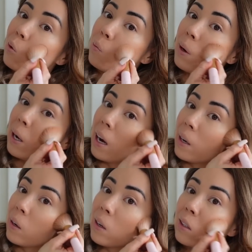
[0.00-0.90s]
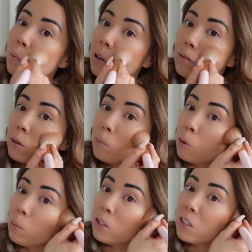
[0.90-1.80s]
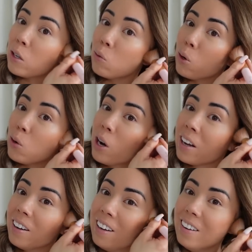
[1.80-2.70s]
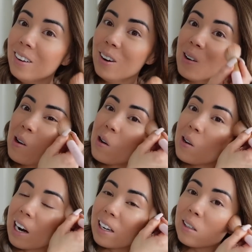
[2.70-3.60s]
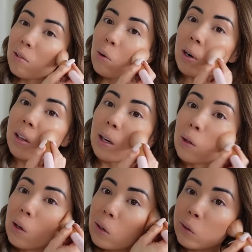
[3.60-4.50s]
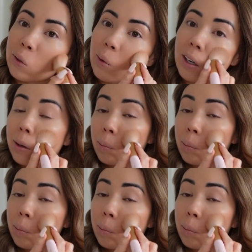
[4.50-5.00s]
But I didn't expect for them to be see-through. I guess if I wear like a long sweater,